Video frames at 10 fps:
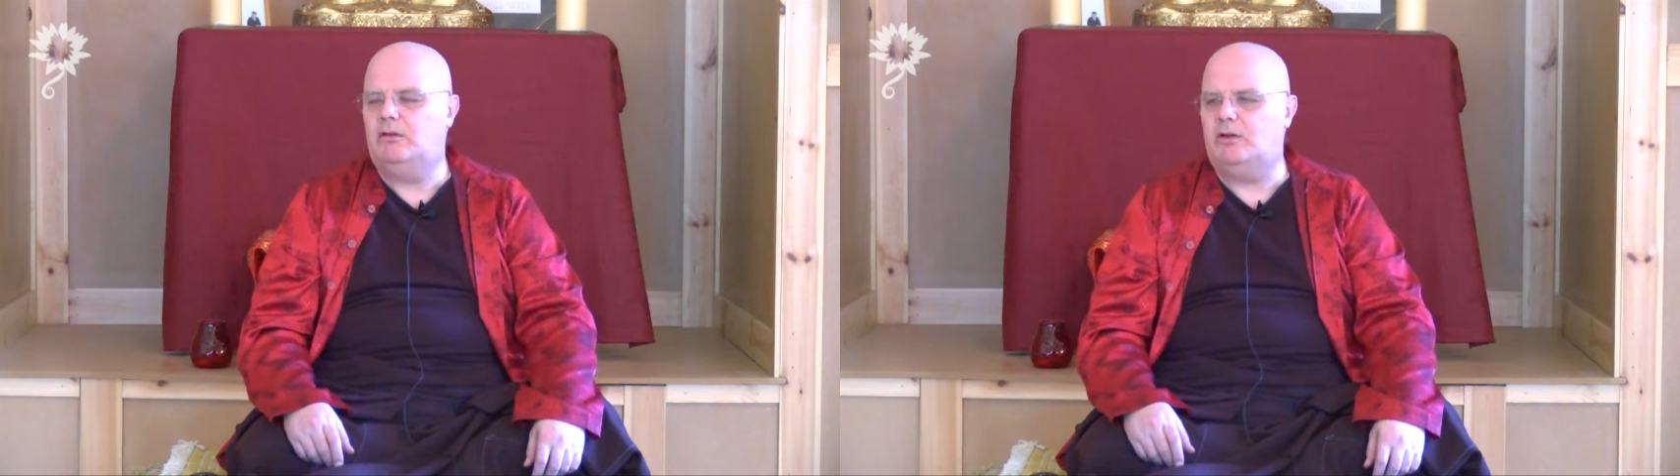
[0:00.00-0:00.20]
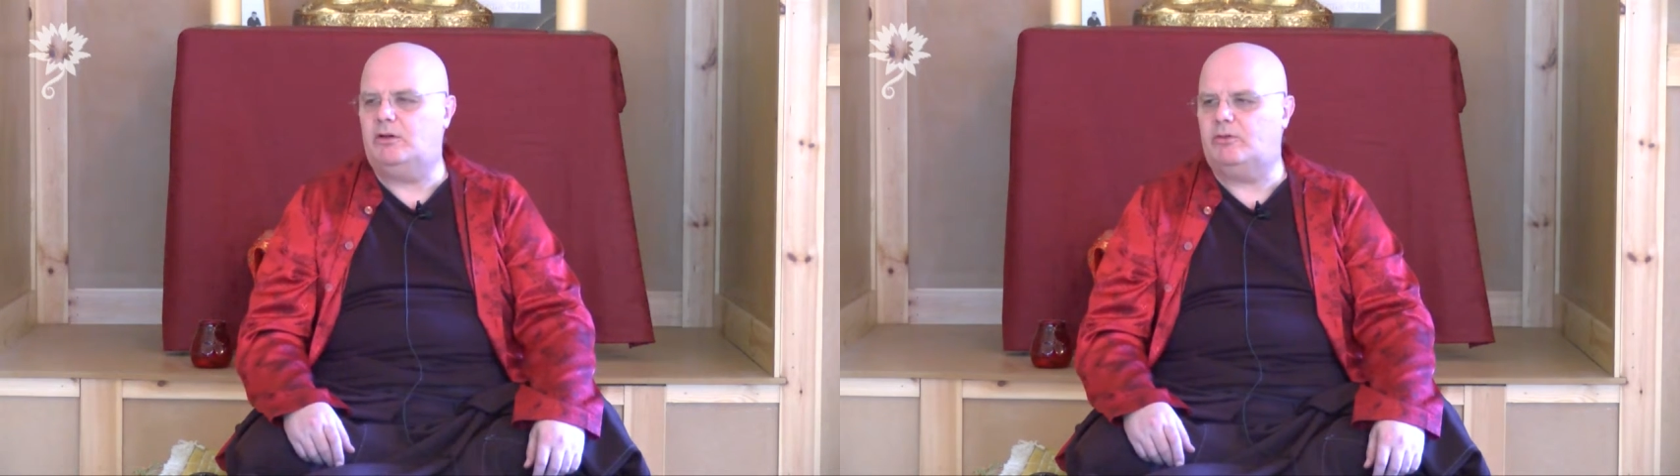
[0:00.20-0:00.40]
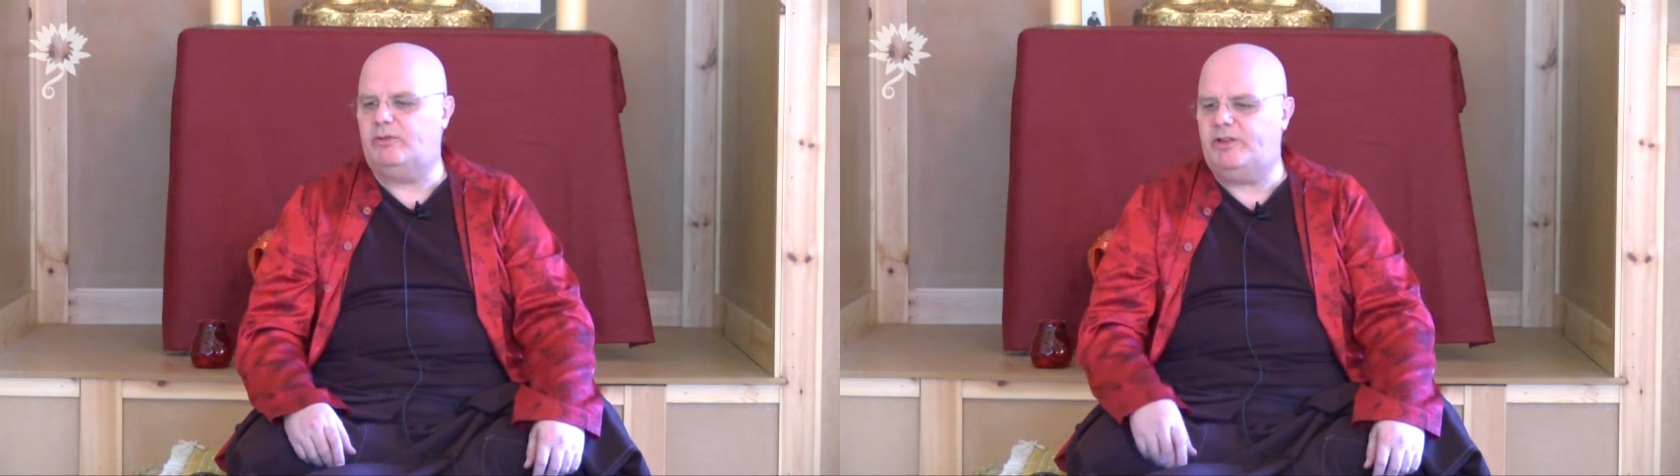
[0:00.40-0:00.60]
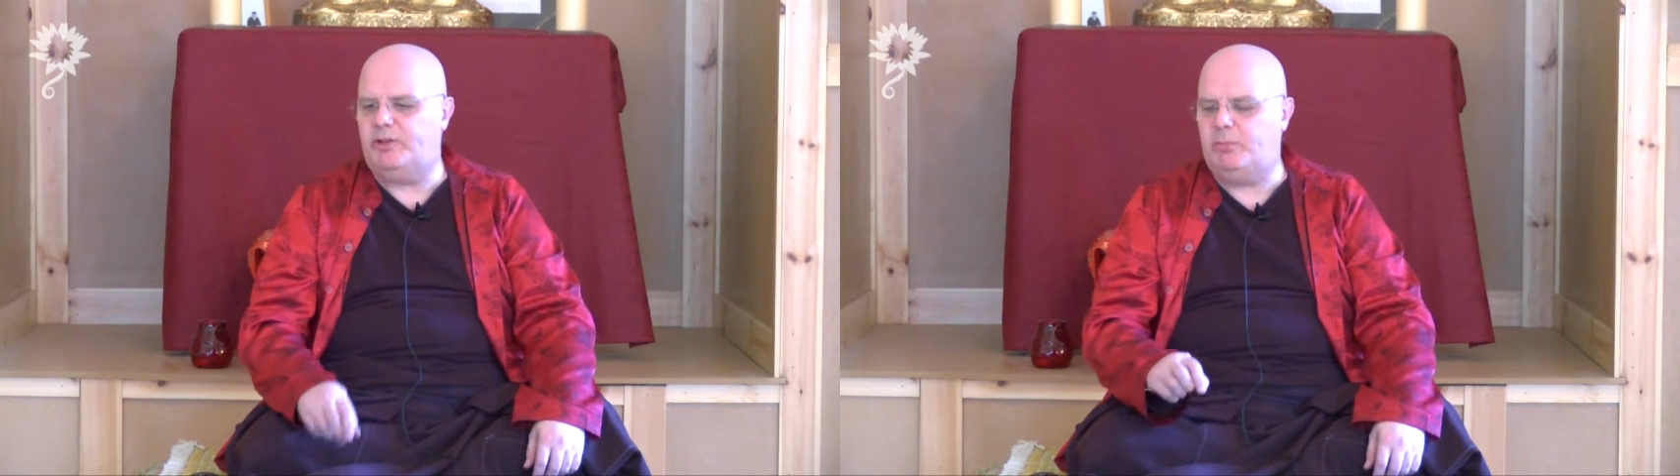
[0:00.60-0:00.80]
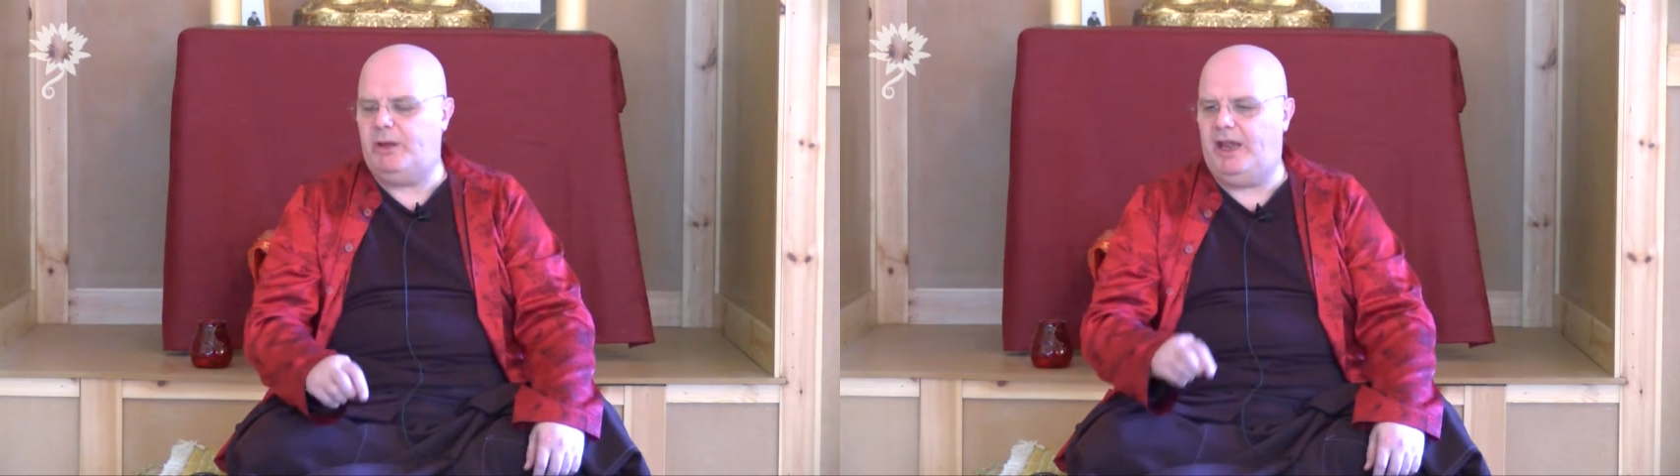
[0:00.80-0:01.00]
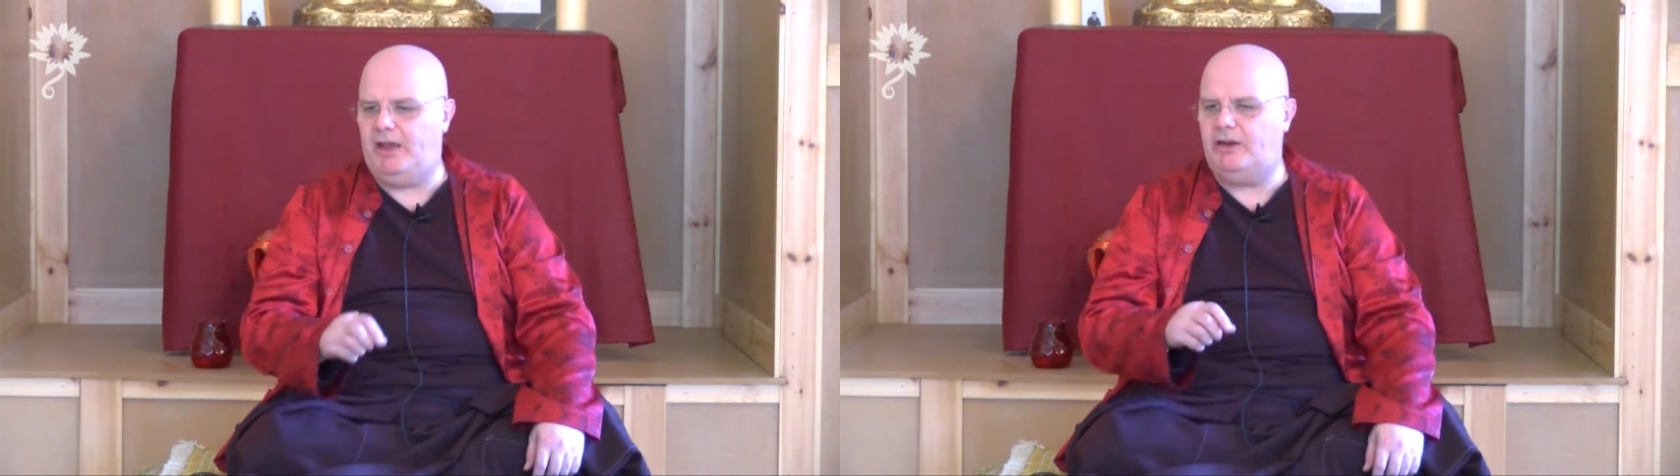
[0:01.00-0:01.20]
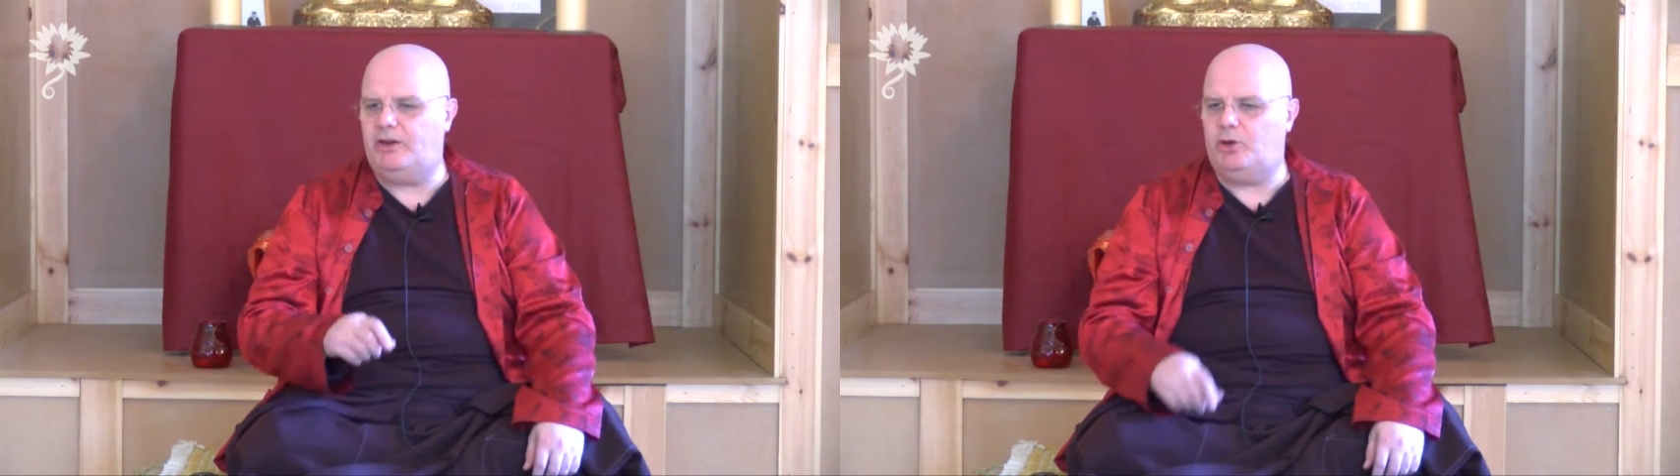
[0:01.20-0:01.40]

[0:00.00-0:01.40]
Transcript: you know, with the pain in